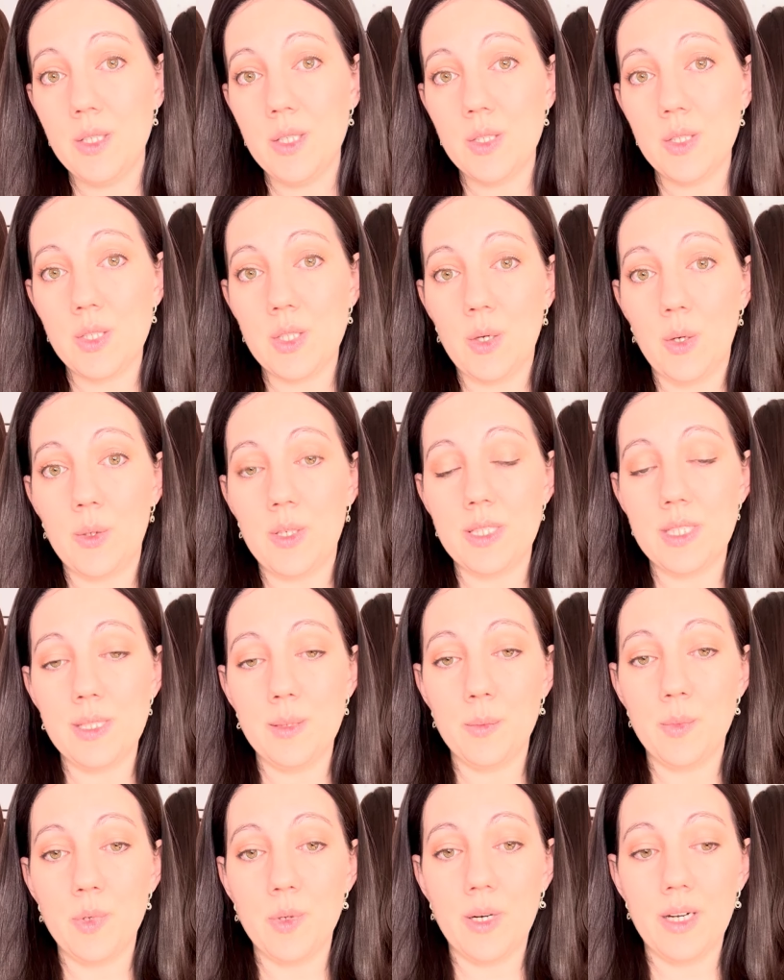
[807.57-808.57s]
So it's
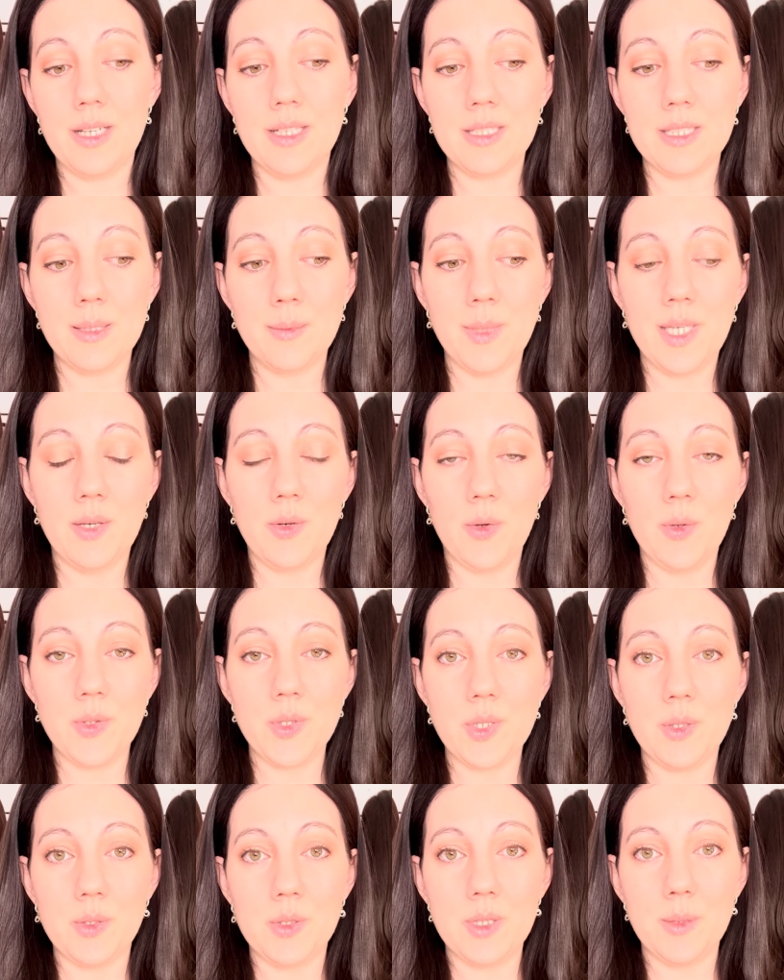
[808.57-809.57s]
important to me
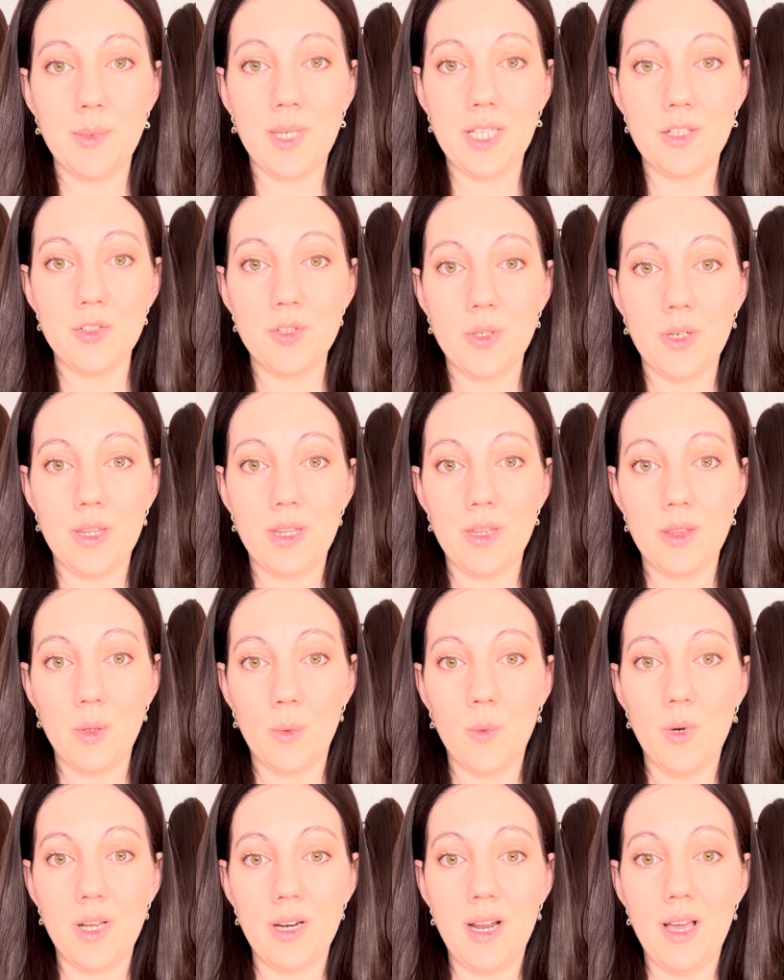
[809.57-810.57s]
also to make sure that the
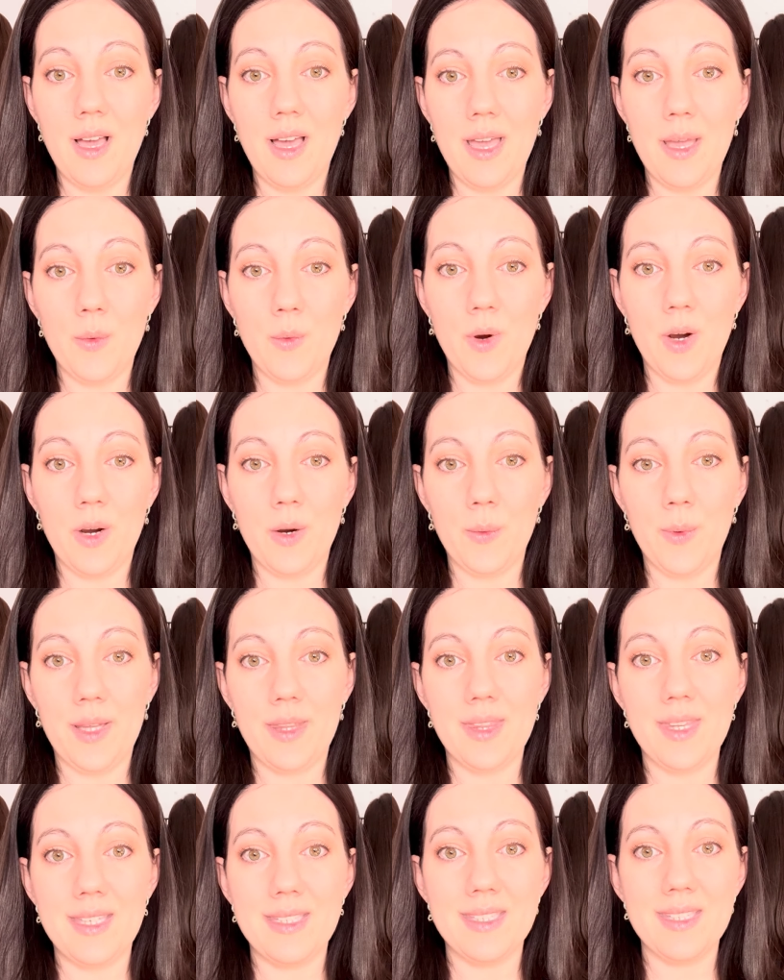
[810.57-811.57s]
one I work
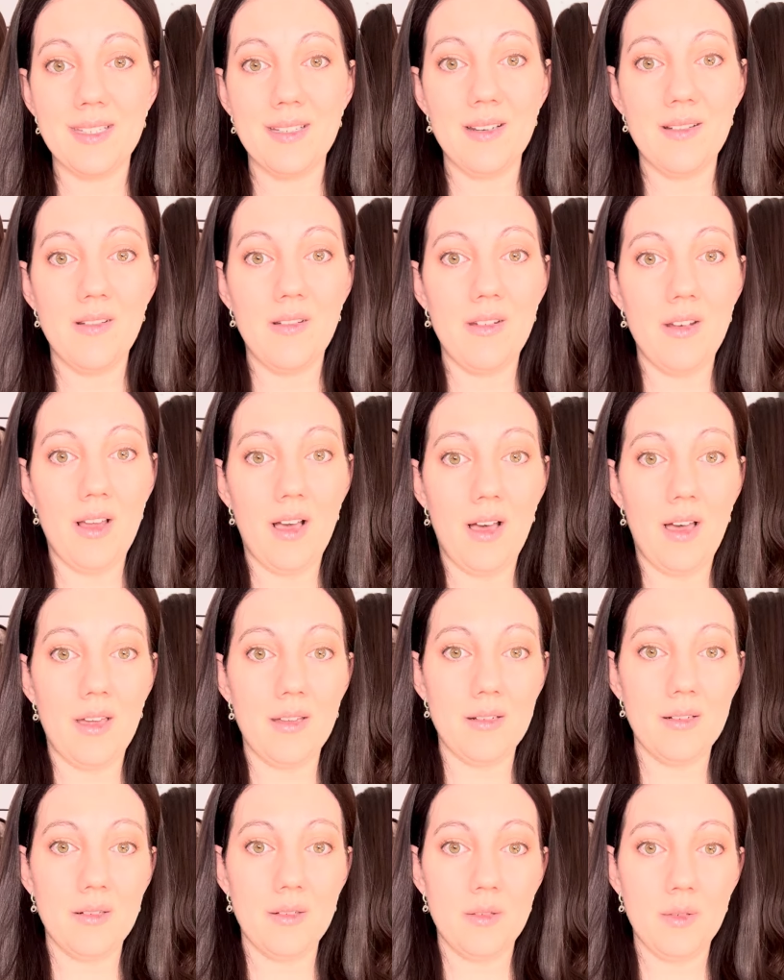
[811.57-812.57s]
with is
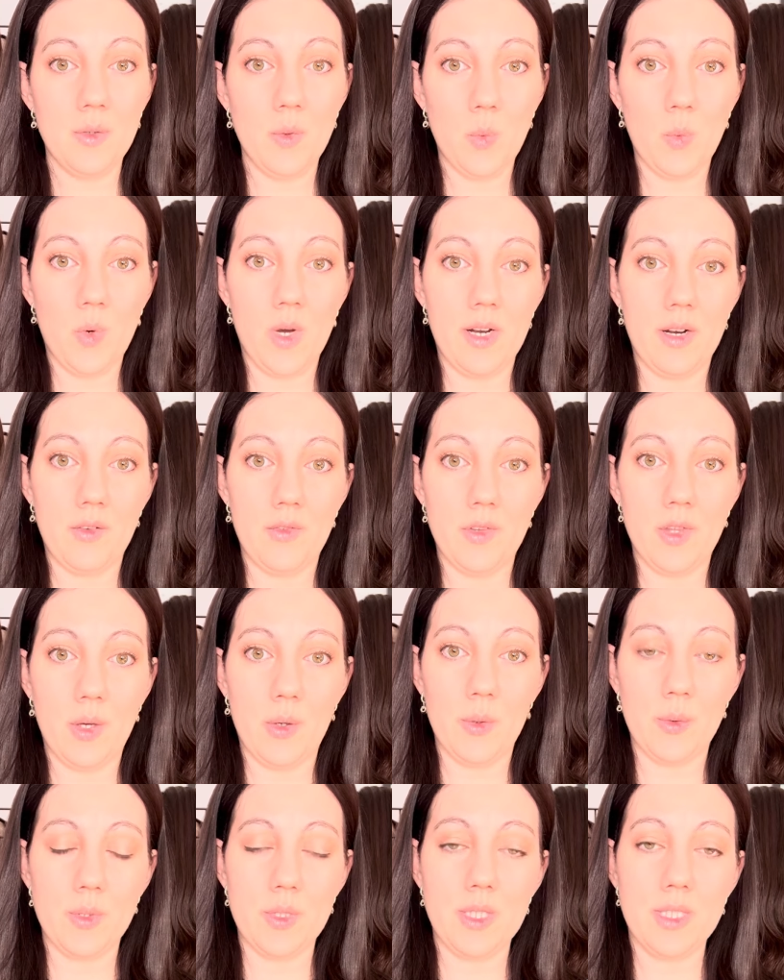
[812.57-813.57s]
not one of
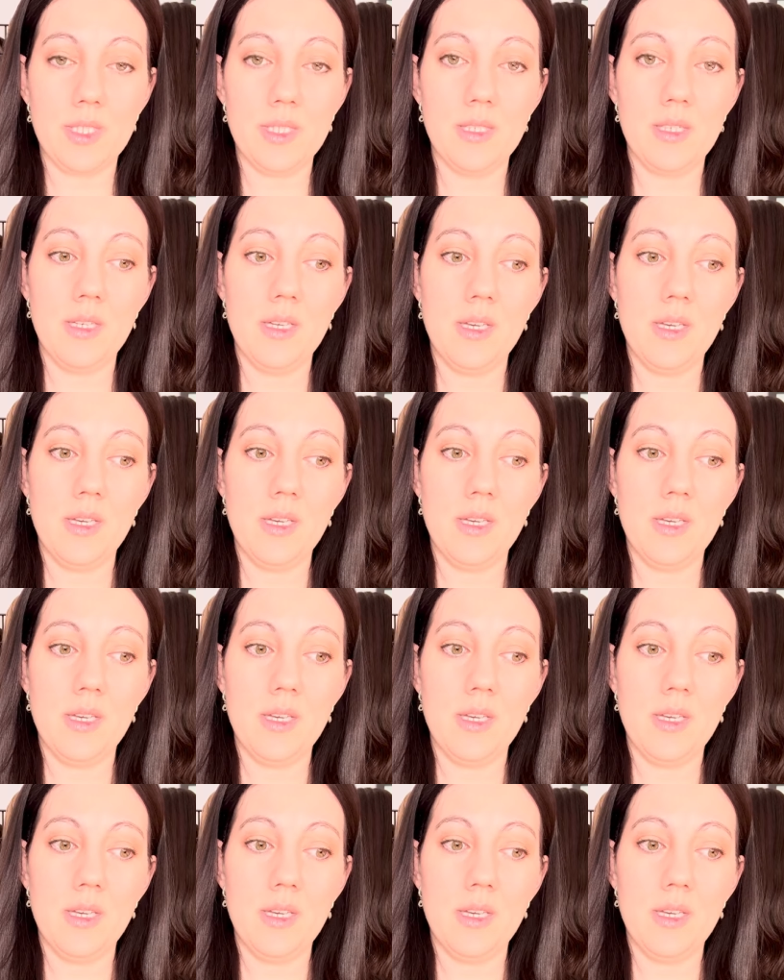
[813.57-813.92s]
those.